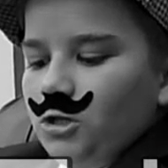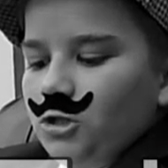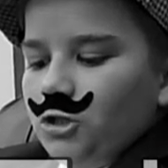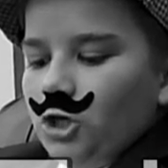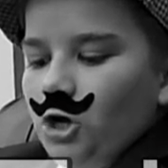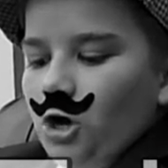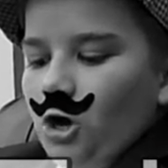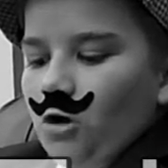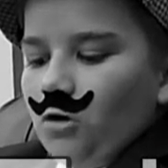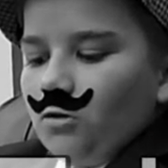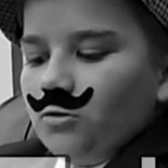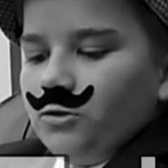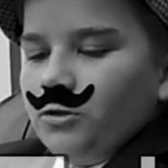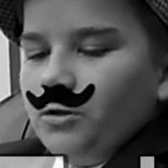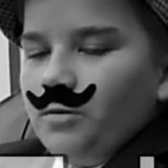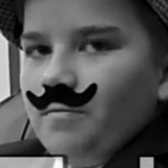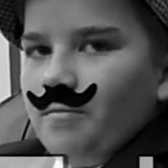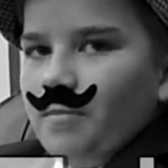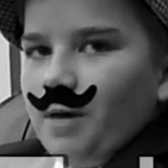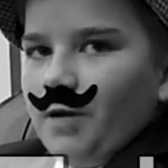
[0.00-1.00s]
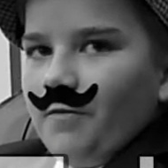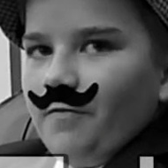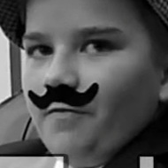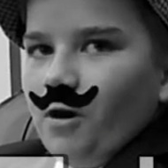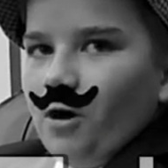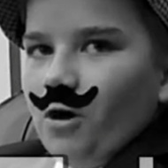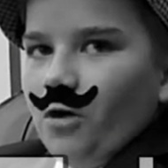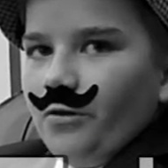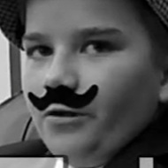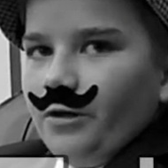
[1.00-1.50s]
Charles, my
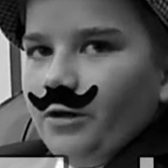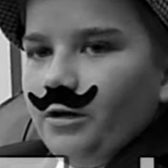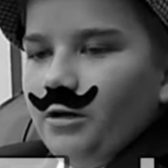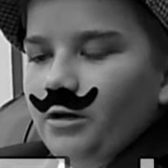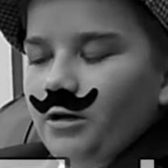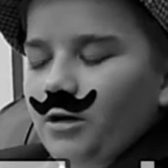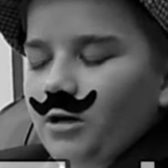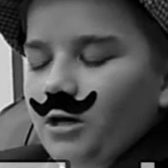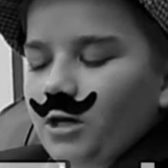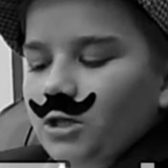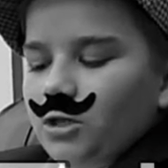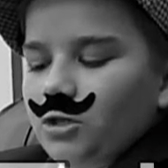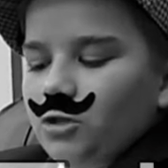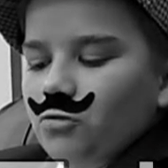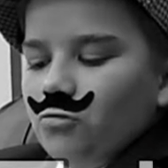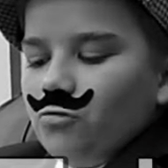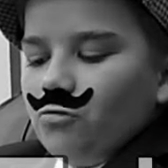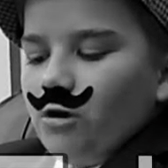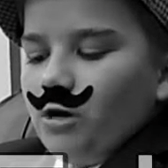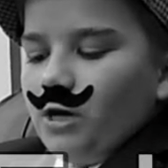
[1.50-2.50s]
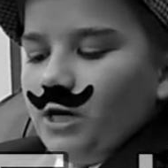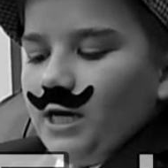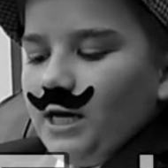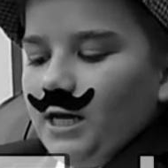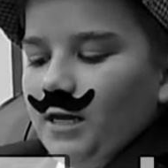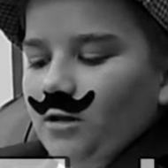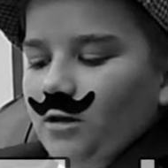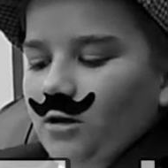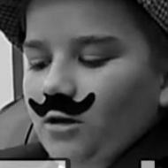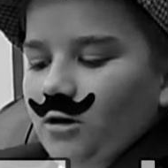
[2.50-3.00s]
father, a chronic
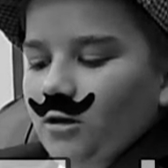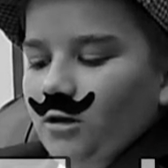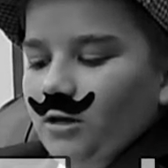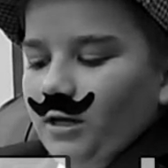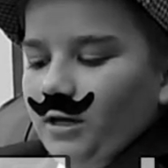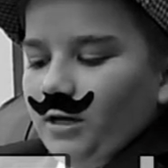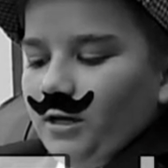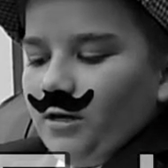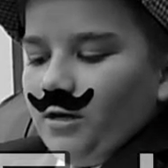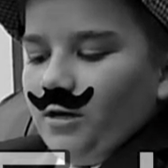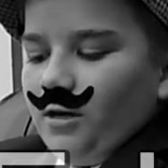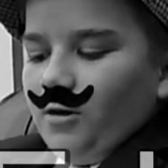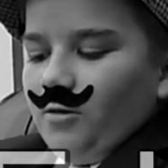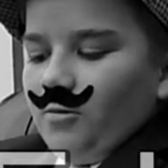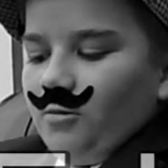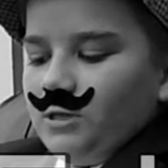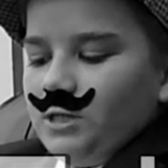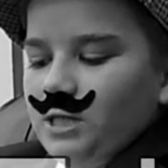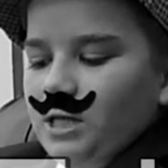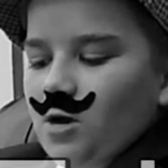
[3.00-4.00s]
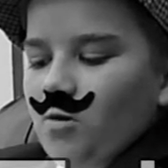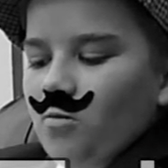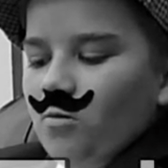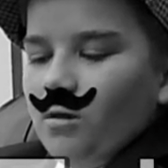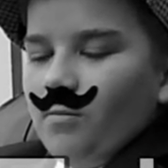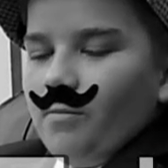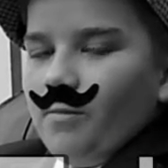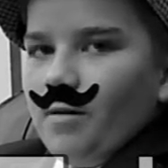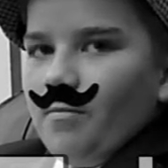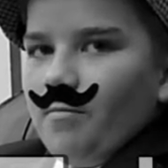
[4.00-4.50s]
alcoholic, was the
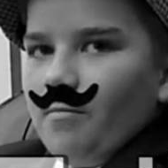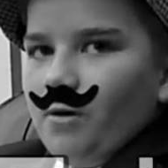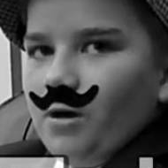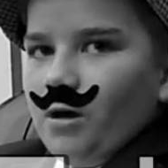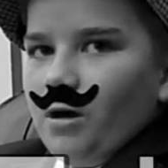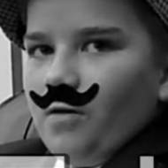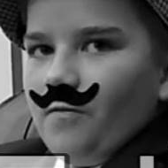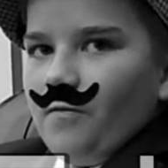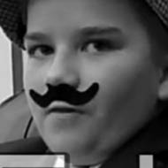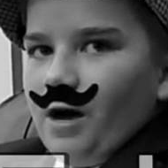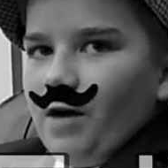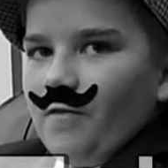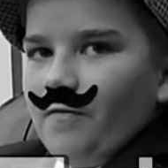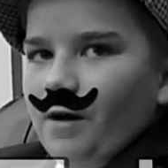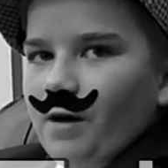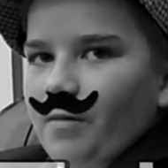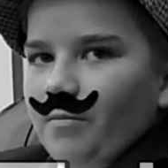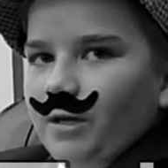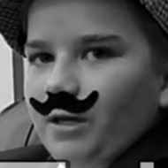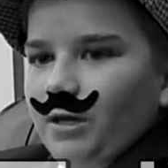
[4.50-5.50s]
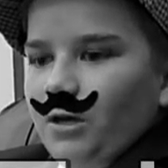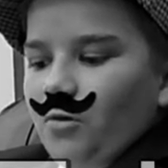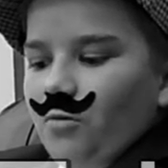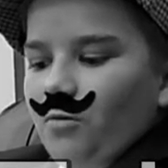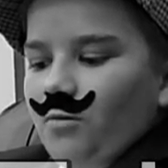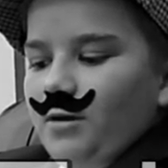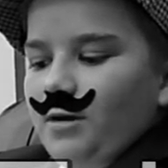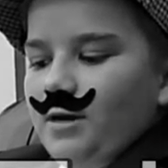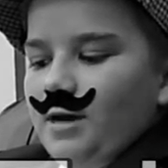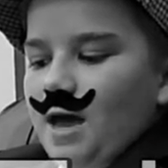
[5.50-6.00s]
only member of our family who
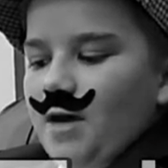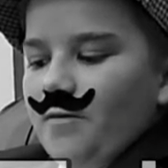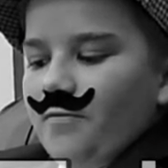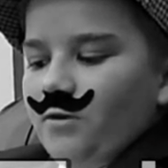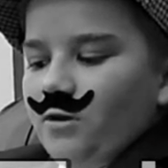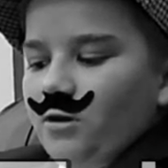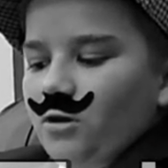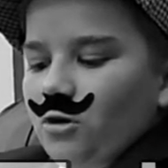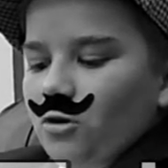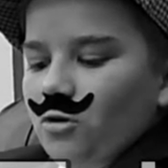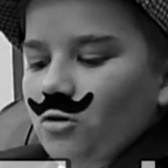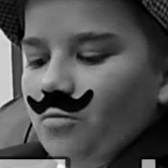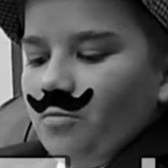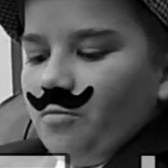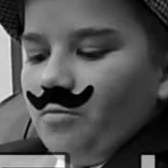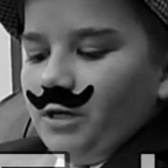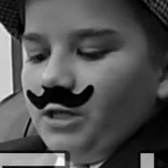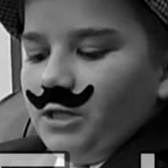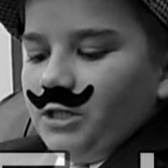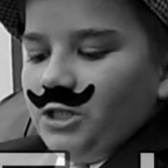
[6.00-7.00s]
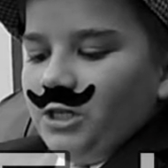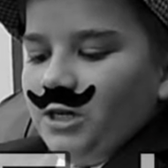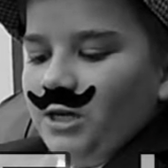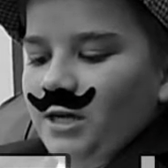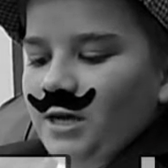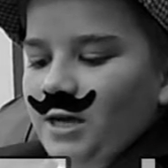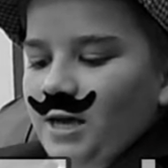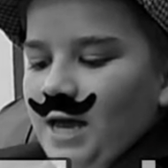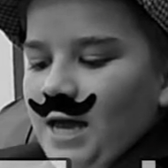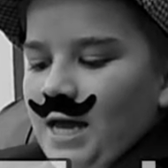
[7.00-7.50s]
never accomplished
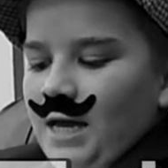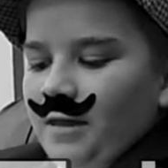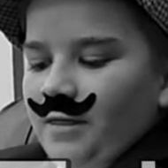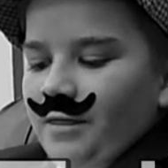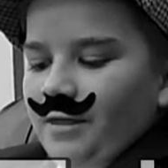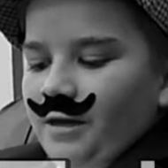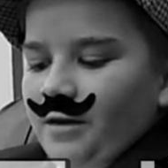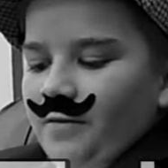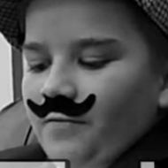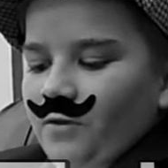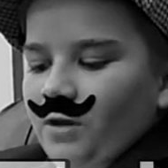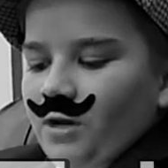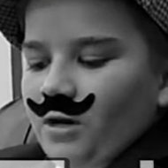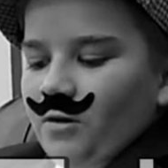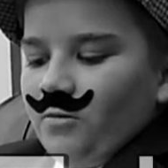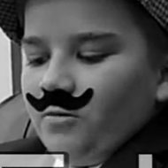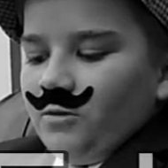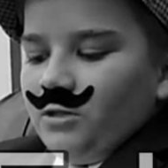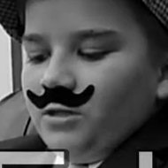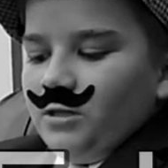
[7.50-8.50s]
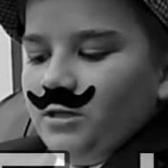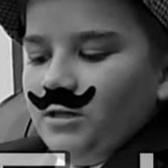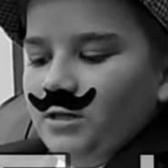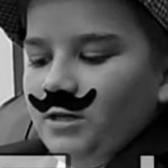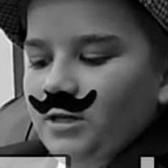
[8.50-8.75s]
anything of note.